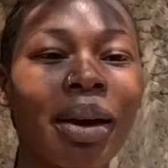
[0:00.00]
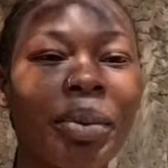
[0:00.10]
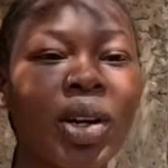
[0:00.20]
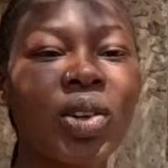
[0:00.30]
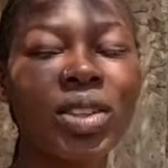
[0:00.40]

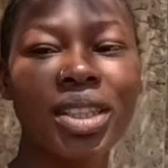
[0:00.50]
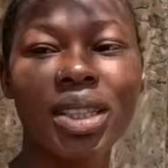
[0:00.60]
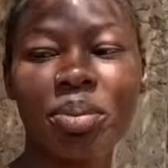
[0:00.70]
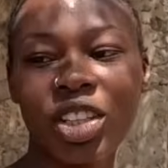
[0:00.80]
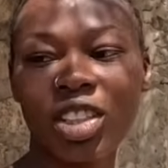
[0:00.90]
Because
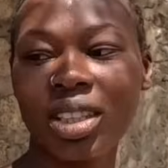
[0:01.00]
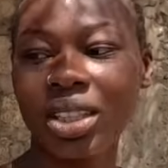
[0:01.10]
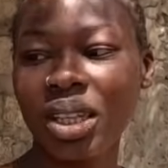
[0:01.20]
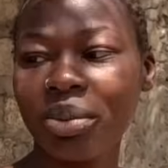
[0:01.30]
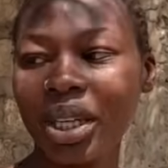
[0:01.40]
it's much
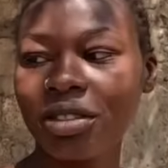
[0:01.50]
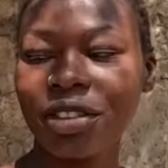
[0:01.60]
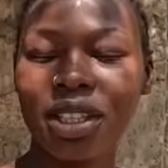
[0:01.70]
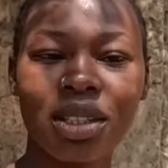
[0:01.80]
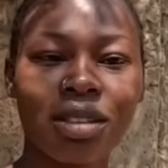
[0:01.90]
easier and much
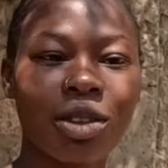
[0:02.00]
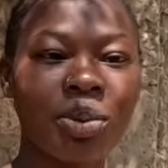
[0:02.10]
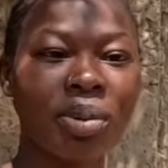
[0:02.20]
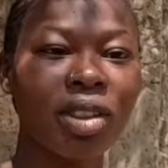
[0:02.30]
faster for me.